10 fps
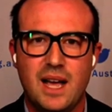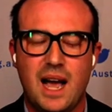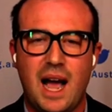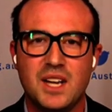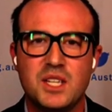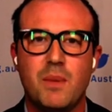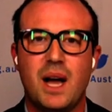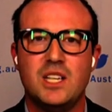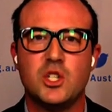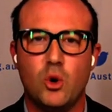
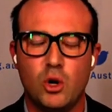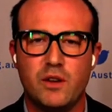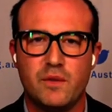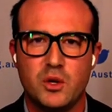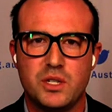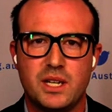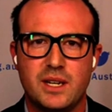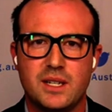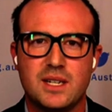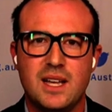undermines all of those
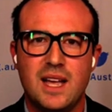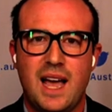things.